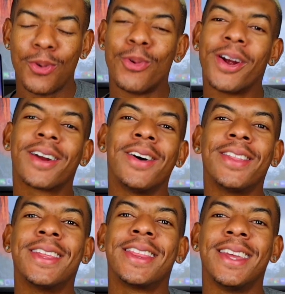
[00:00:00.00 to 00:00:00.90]
Work
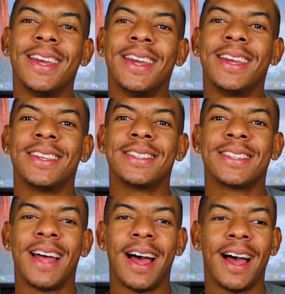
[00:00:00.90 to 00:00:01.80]
on the things
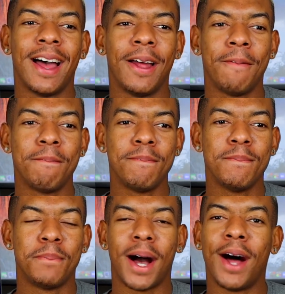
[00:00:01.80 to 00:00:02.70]
that
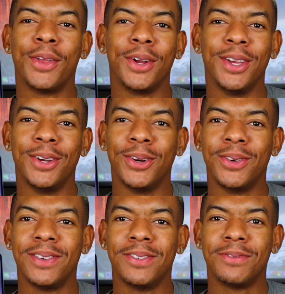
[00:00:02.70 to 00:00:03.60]
bother
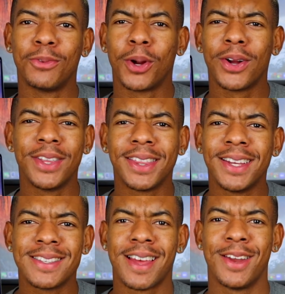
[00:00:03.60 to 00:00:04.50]
you. Work on the
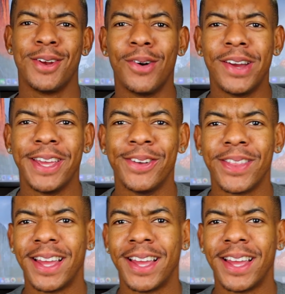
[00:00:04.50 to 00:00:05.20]
things that annoy you.